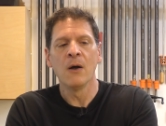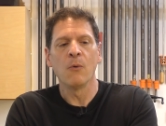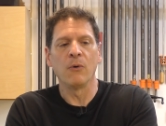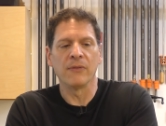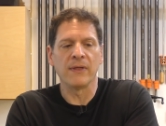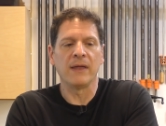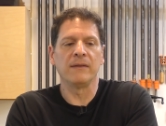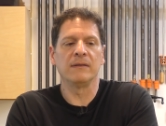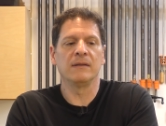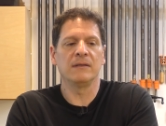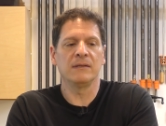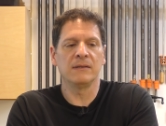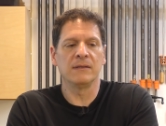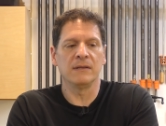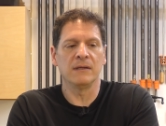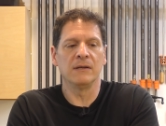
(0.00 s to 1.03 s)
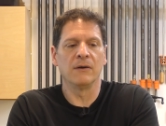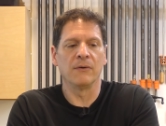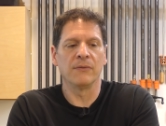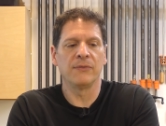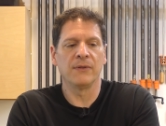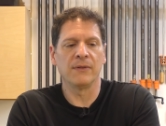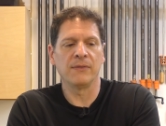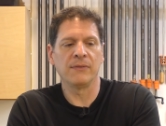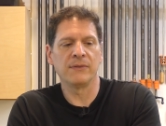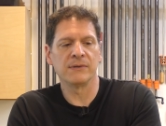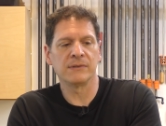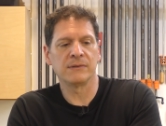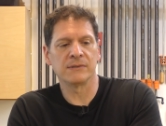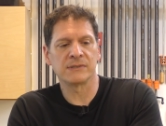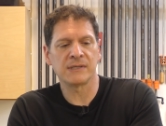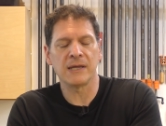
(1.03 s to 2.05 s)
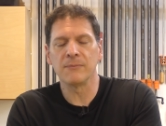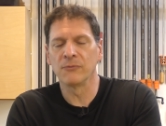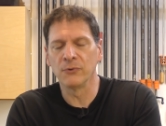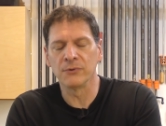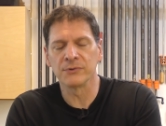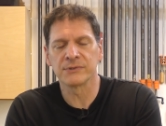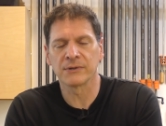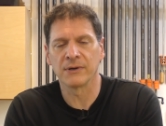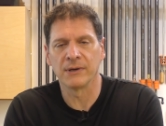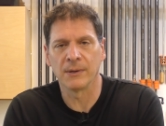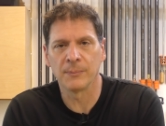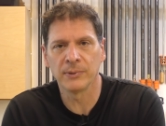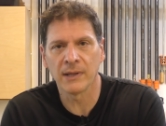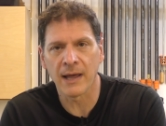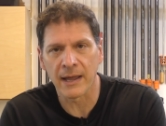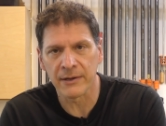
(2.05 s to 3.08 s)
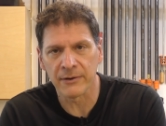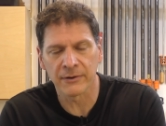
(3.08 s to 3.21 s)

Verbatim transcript: well then, you know, the, the, the same rules are going to apply.